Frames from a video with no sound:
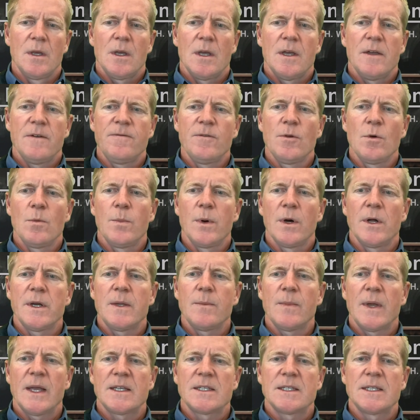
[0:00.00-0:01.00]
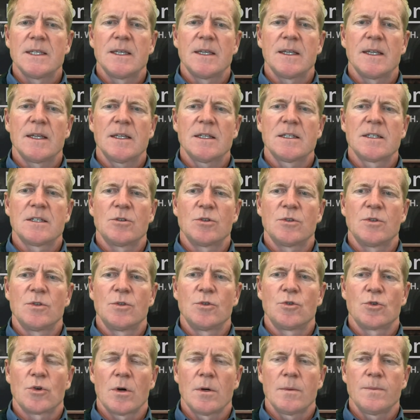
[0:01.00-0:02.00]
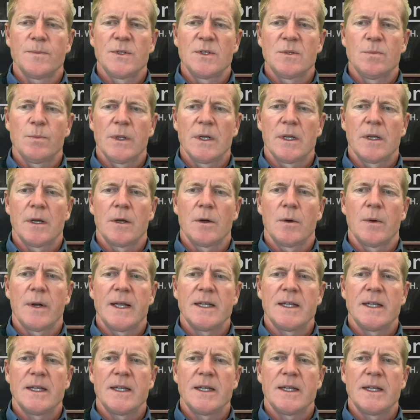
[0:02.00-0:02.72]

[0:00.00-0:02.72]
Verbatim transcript: If your body mass index drops below